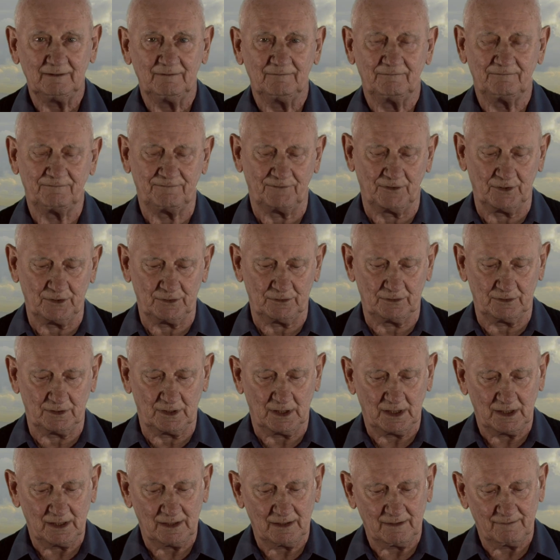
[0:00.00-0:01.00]
flown
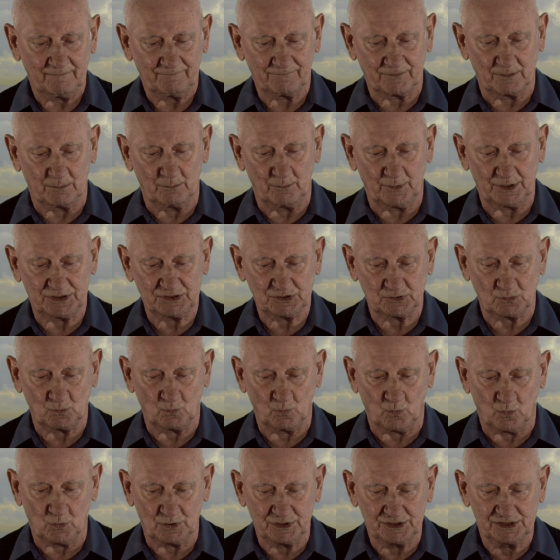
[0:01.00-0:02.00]
from rich
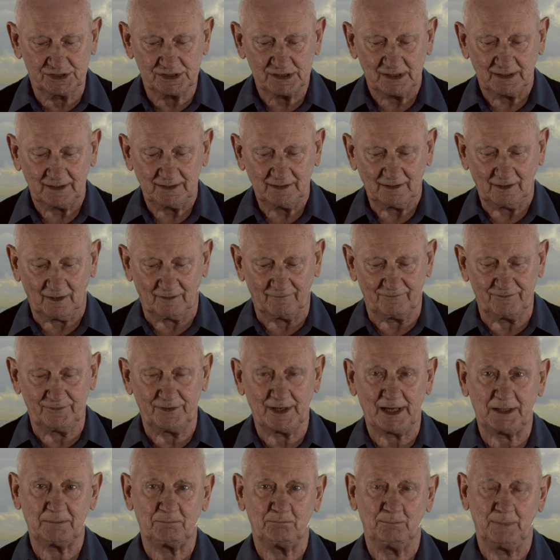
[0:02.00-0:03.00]
woods of
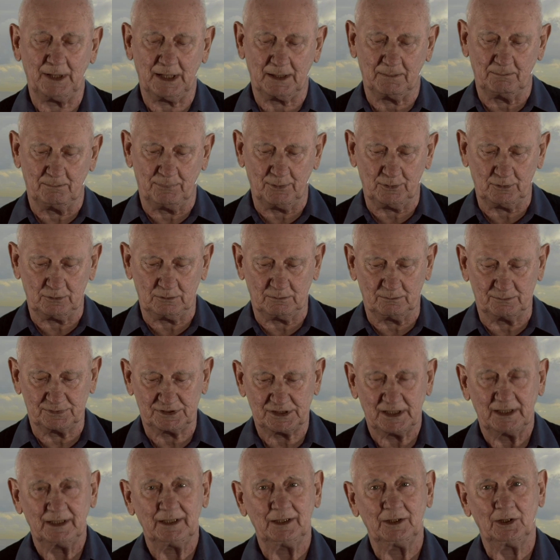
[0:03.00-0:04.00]
nutmeg
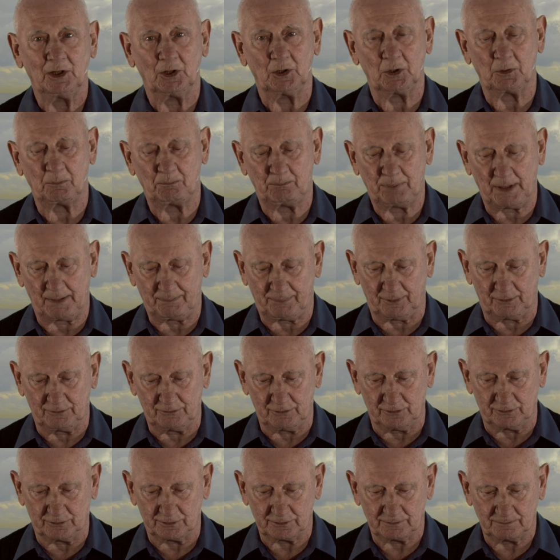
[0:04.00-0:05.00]
blooms and pepper
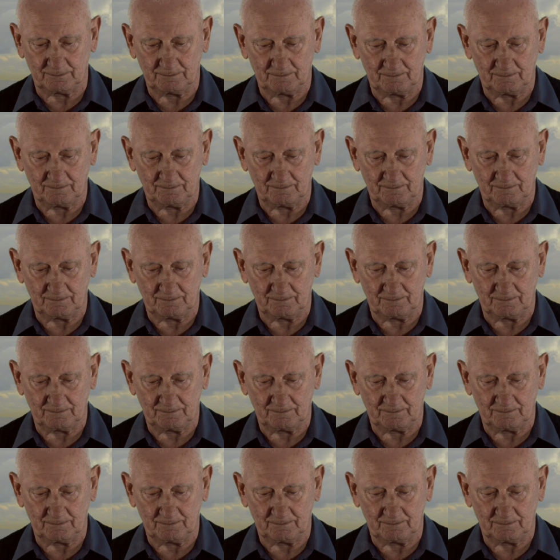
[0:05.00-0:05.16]
root.